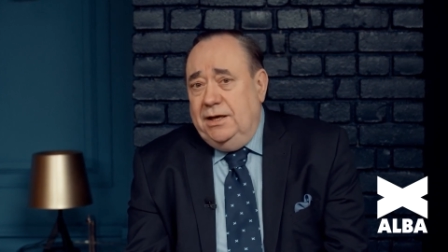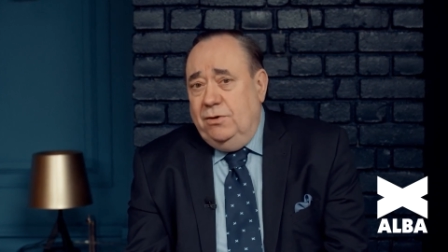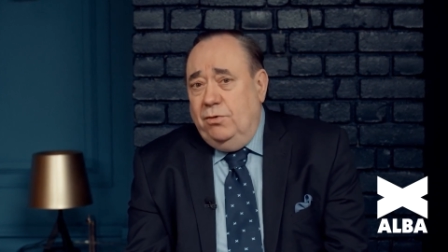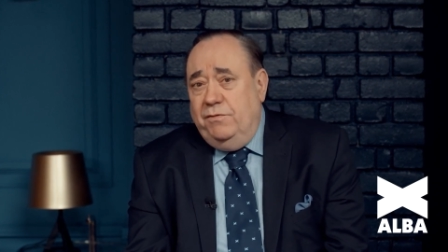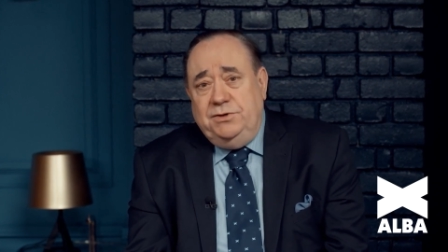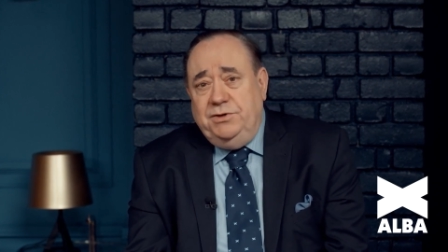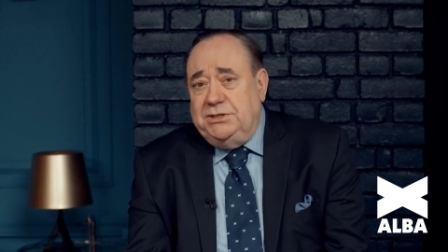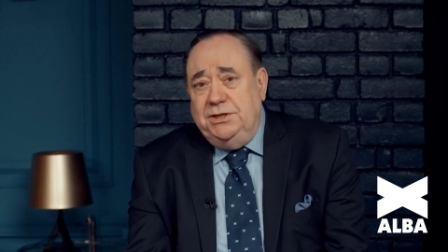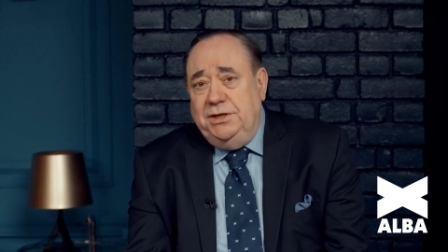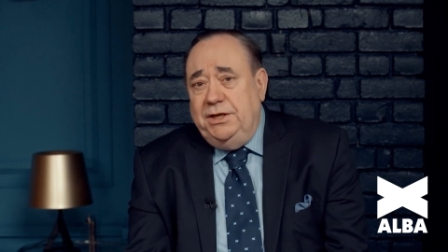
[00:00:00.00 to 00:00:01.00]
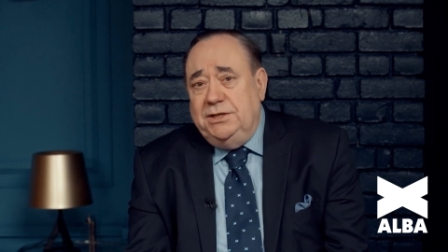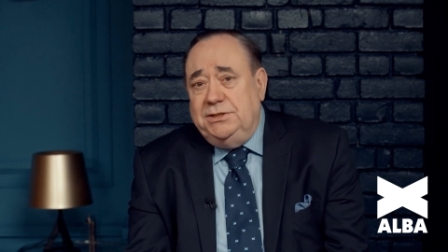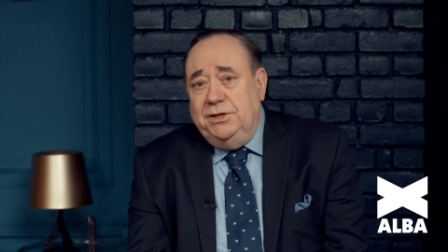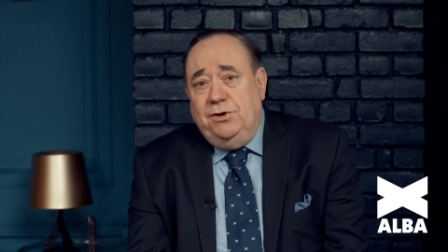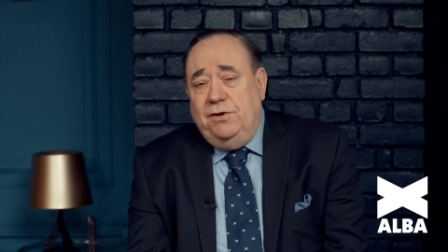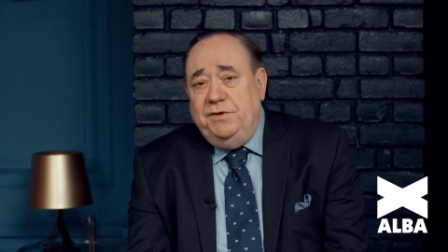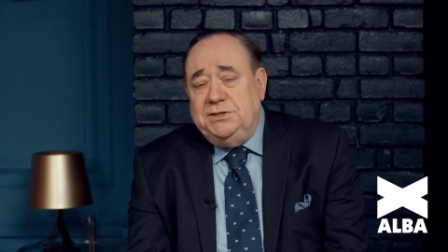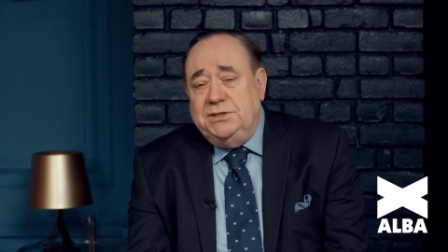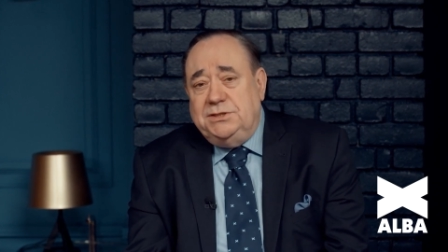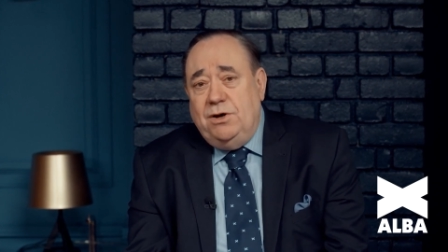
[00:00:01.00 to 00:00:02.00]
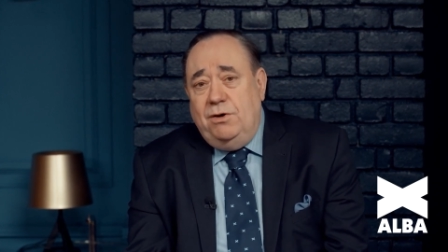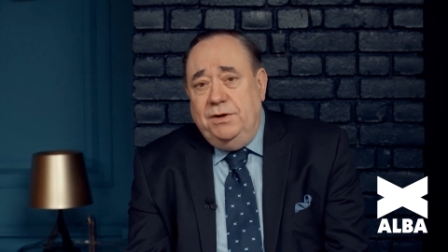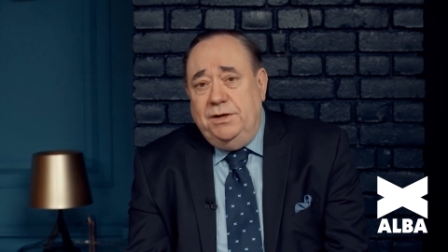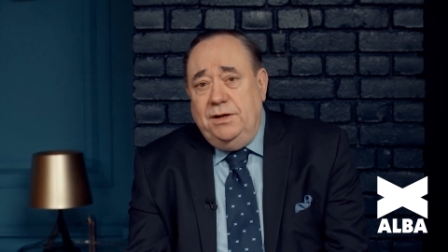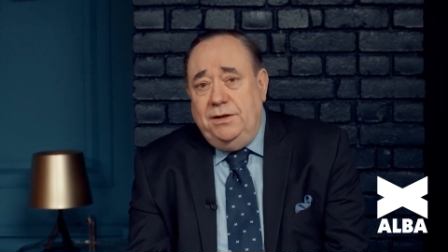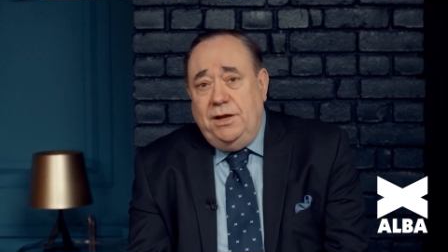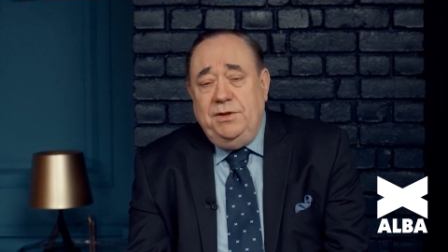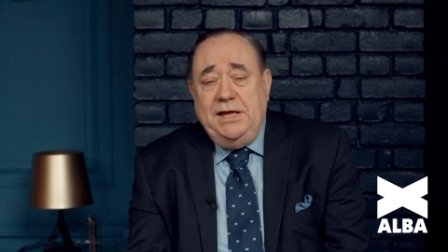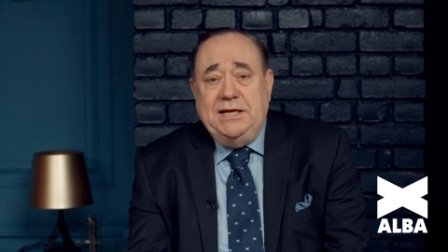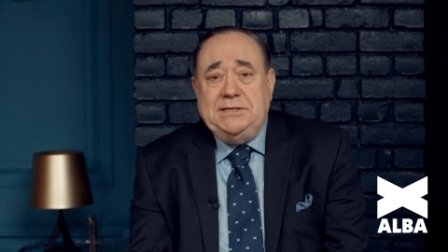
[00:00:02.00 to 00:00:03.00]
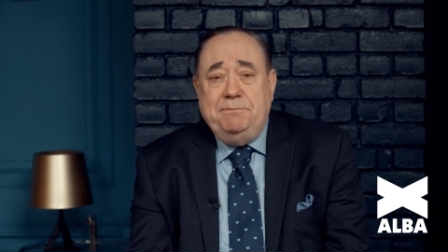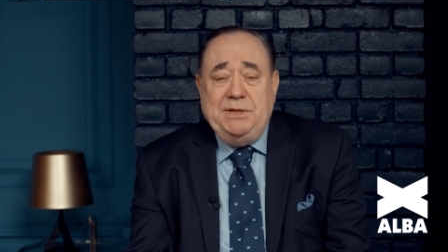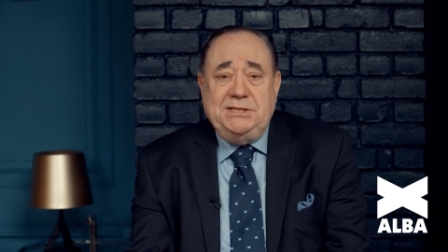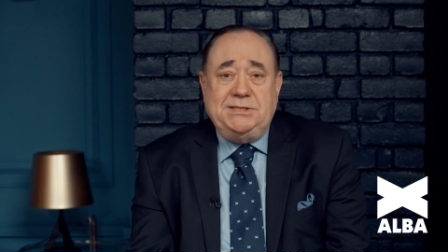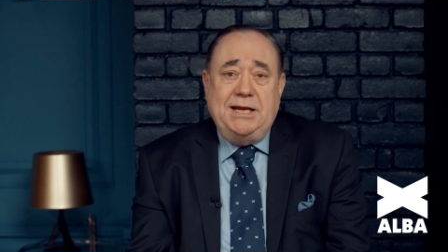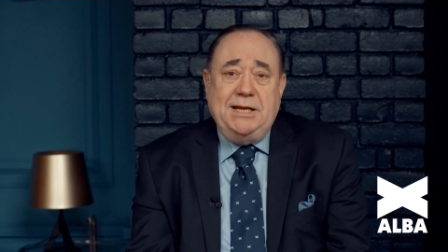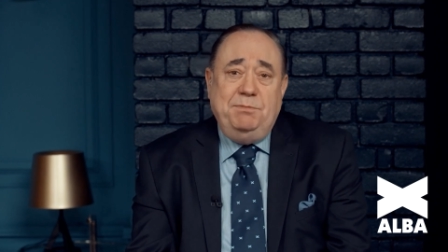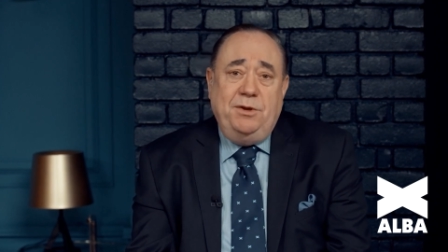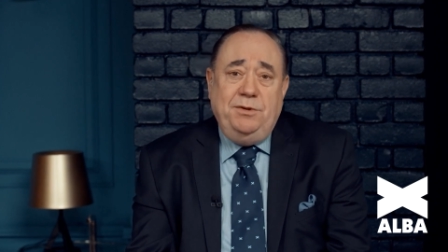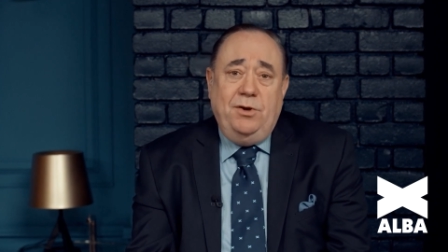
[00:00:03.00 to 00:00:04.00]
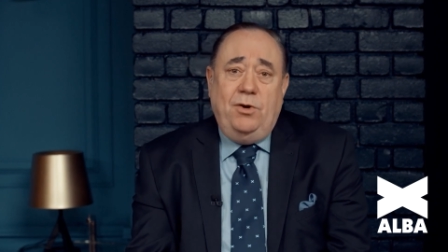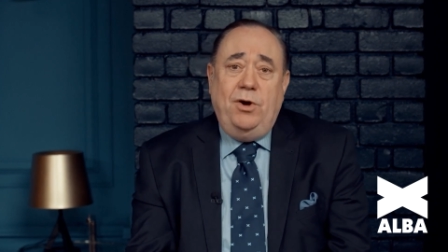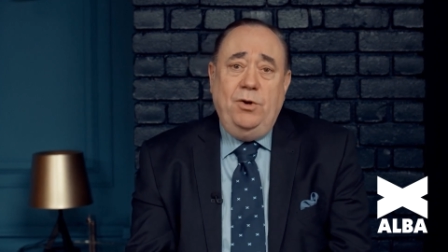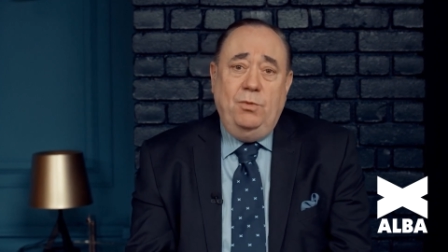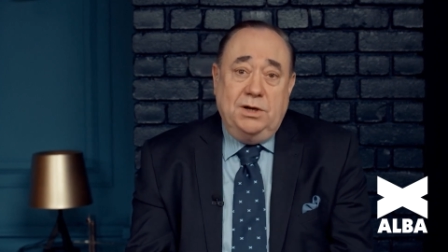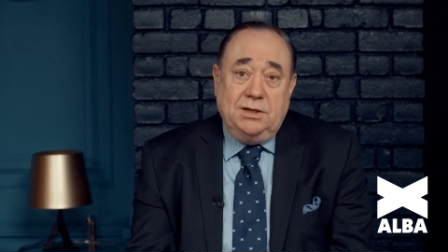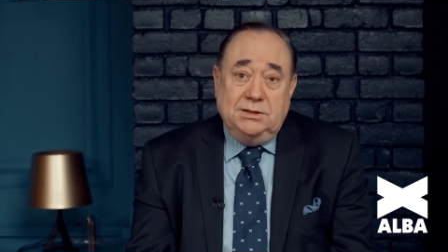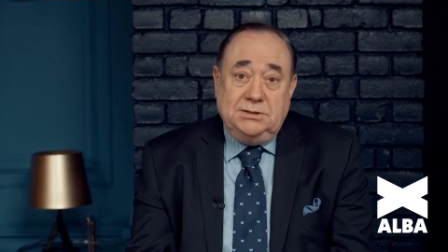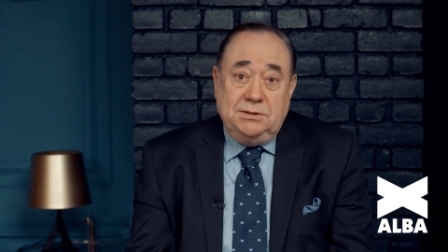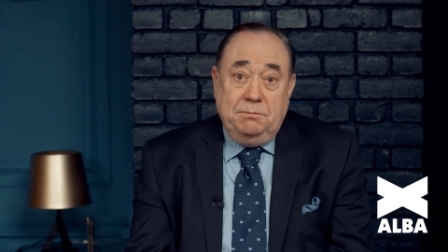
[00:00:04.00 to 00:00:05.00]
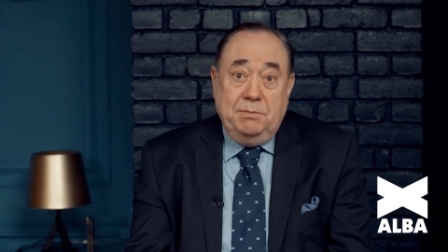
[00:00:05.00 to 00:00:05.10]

over recent years in the northeast of Scotland, now the SNP is setting about the oil workers.